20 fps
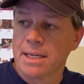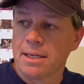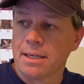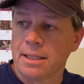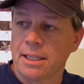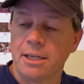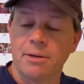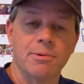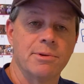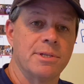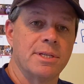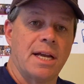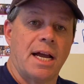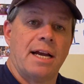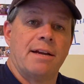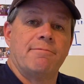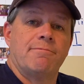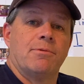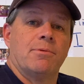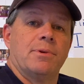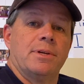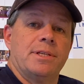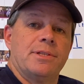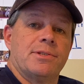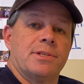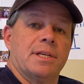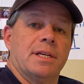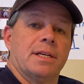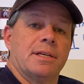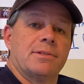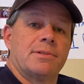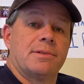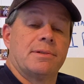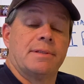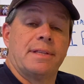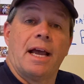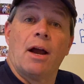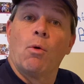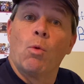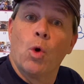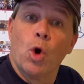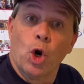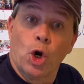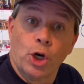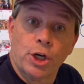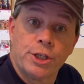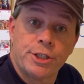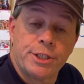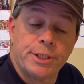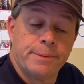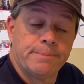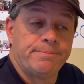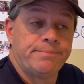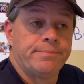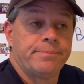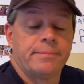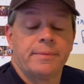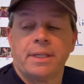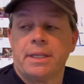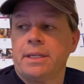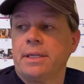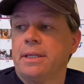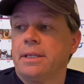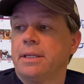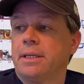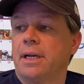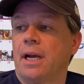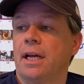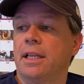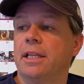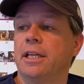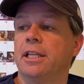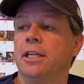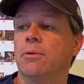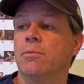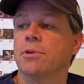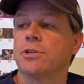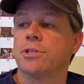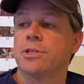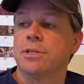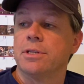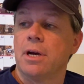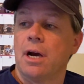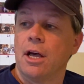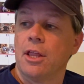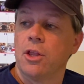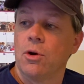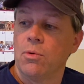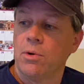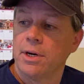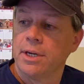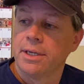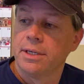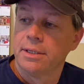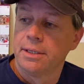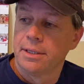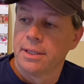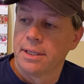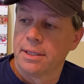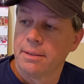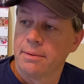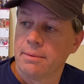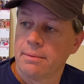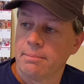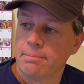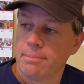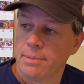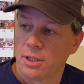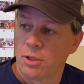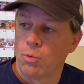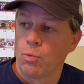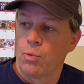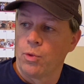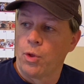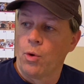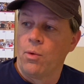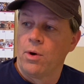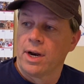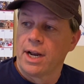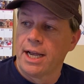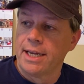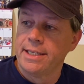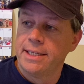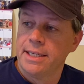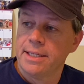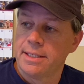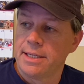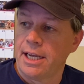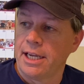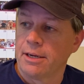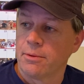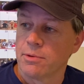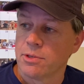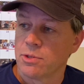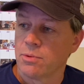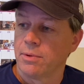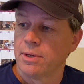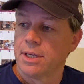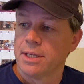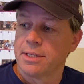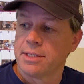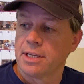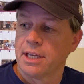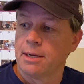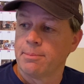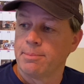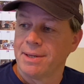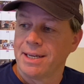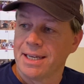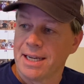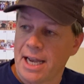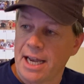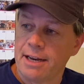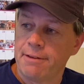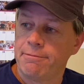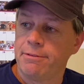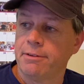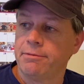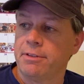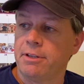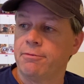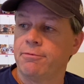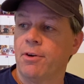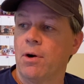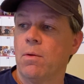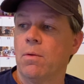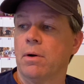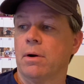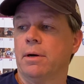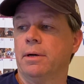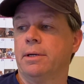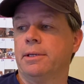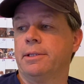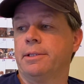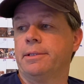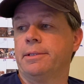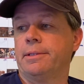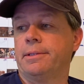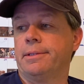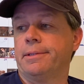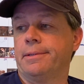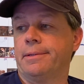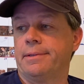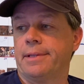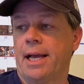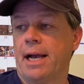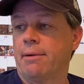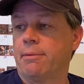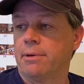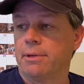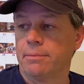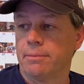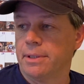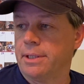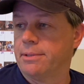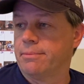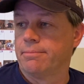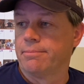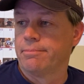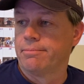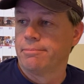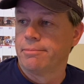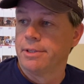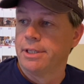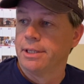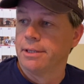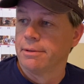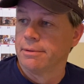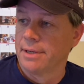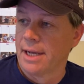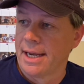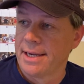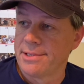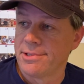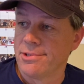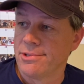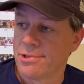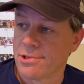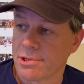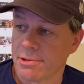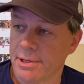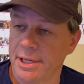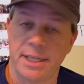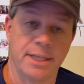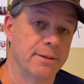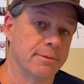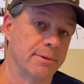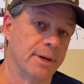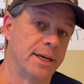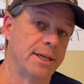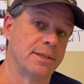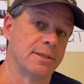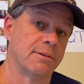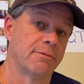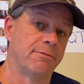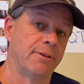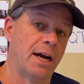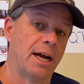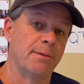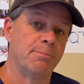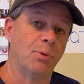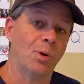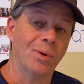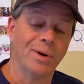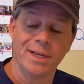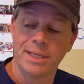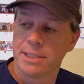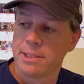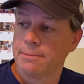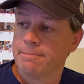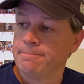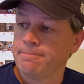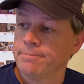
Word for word: I think it was 946. That worked. And then there was another one, but the, the one I did take was the one that set up at 954. That one went, you know, nice and straight, right, to five points.